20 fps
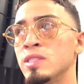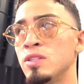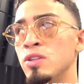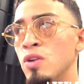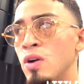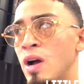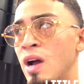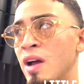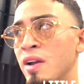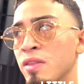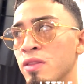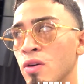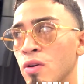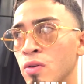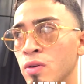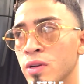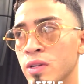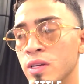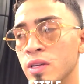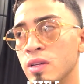You know, I had the
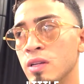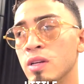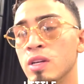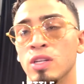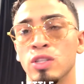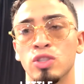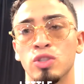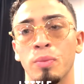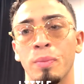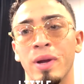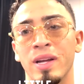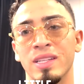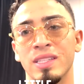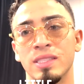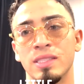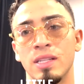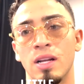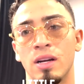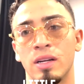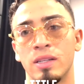only
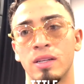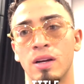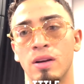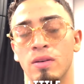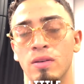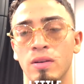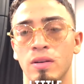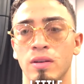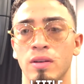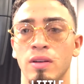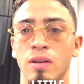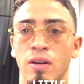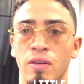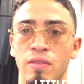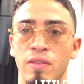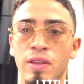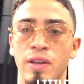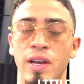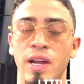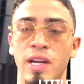tremendous knockout
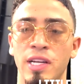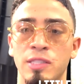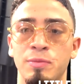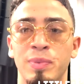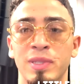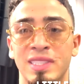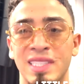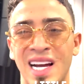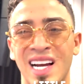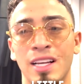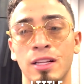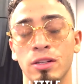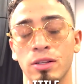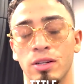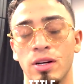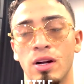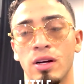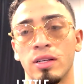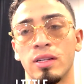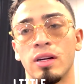of the night. Spectacular
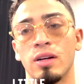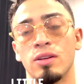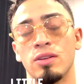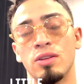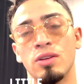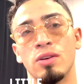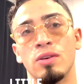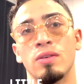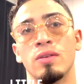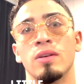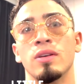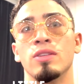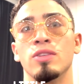knockout, you know.